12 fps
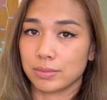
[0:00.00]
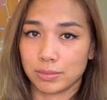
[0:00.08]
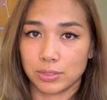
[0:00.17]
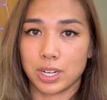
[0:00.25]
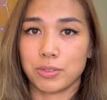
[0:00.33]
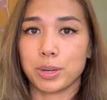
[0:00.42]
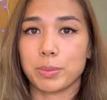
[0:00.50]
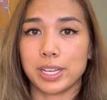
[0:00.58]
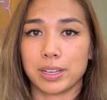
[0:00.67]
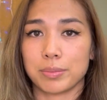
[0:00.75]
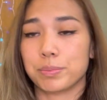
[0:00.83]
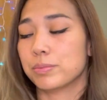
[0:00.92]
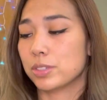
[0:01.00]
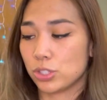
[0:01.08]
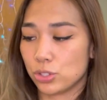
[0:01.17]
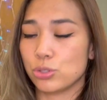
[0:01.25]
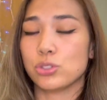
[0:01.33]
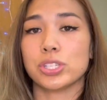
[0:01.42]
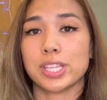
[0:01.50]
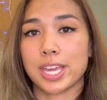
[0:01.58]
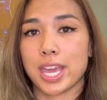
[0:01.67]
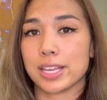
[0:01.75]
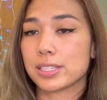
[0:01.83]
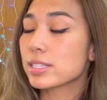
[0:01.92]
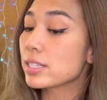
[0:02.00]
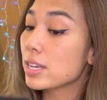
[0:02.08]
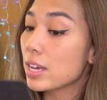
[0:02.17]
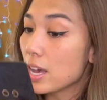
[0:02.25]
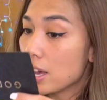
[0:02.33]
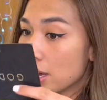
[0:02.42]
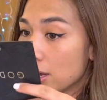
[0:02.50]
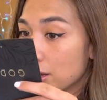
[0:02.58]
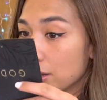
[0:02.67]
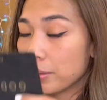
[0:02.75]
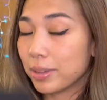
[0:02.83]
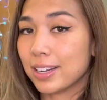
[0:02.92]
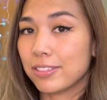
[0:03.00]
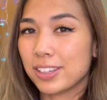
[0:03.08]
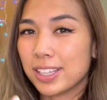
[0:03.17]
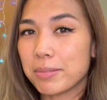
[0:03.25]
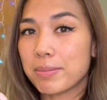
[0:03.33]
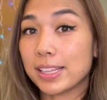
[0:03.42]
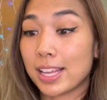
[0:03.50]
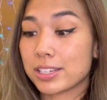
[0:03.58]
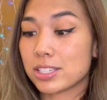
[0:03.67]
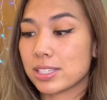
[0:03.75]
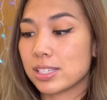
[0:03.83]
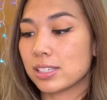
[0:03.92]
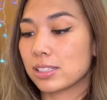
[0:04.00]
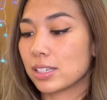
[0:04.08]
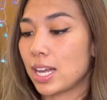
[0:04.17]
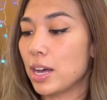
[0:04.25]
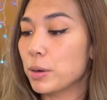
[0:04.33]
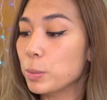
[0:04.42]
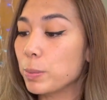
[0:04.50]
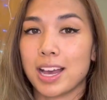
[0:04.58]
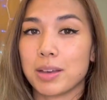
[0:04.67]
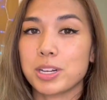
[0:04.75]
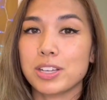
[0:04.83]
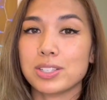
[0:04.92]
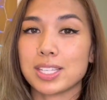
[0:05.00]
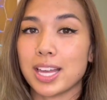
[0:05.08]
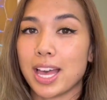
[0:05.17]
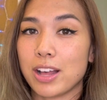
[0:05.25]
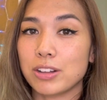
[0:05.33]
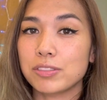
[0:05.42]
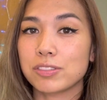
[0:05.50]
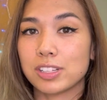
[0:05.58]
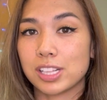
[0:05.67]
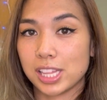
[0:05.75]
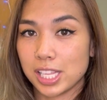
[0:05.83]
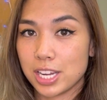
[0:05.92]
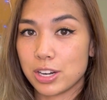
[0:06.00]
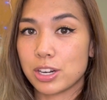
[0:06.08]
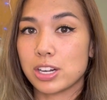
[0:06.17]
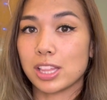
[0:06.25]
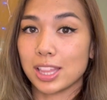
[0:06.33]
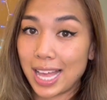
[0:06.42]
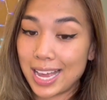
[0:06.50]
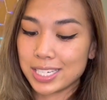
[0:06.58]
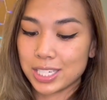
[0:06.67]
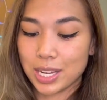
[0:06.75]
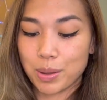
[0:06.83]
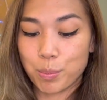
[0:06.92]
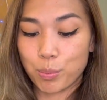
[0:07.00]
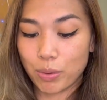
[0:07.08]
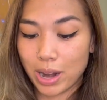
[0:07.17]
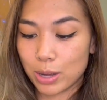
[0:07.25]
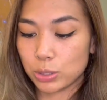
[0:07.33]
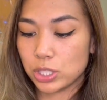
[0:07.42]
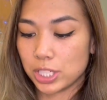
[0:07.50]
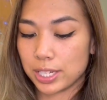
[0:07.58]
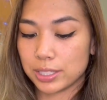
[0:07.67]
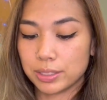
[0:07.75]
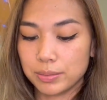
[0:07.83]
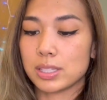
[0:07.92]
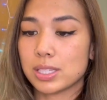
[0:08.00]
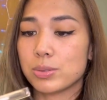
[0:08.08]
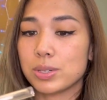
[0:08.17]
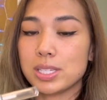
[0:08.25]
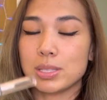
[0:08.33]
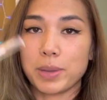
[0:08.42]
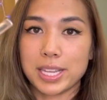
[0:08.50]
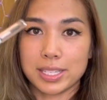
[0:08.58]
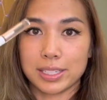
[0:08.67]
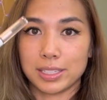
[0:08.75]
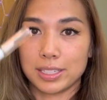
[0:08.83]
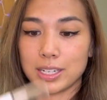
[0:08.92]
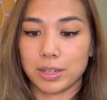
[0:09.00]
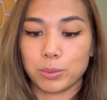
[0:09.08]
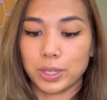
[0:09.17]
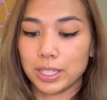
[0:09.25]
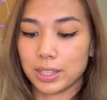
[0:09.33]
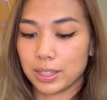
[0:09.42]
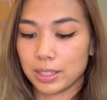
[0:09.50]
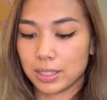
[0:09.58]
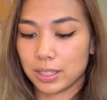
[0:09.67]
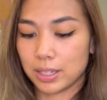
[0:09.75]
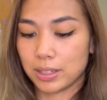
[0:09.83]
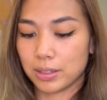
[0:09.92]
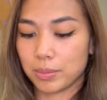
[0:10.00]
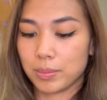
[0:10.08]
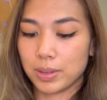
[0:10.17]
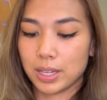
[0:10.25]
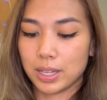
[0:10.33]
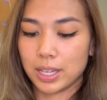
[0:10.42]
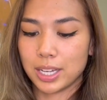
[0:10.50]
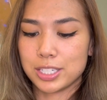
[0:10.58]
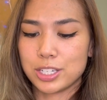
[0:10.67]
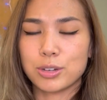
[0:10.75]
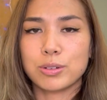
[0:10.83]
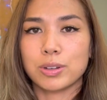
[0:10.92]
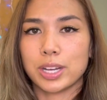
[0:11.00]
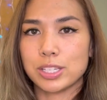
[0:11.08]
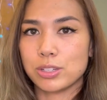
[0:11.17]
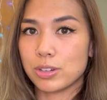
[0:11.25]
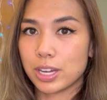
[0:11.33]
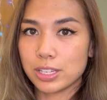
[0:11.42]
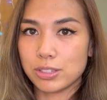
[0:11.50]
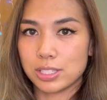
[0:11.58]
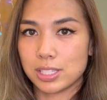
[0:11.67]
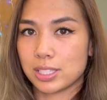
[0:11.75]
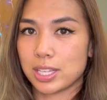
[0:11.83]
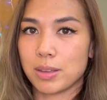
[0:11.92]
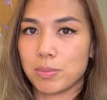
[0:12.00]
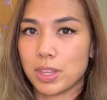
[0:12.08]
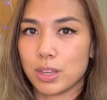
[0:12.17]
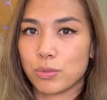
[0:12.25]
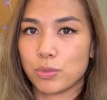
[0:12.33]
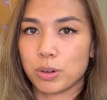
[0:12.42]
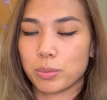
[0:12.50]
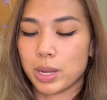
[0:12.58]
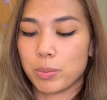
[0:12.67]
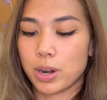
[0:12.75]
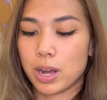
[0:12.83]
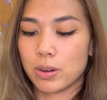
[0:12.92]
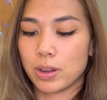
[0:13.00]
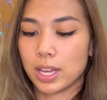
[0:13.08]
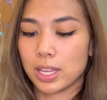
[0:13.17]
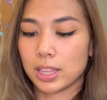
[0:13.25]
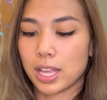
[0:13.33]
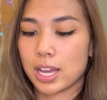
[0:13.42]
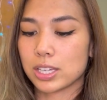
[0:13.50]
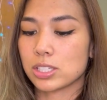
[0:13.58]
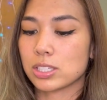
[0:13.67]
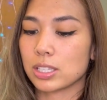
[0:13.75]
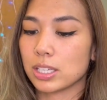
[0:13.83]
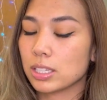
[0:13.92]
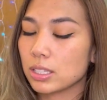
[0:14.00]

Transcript: when I wear makeup is usually the case, and I feel like my lashes need a little help, I'm gonna use the e.l.f. Clear Lash and Brow Gel. This one is basically done with. I do not use the same thing for my brow and lash. Like,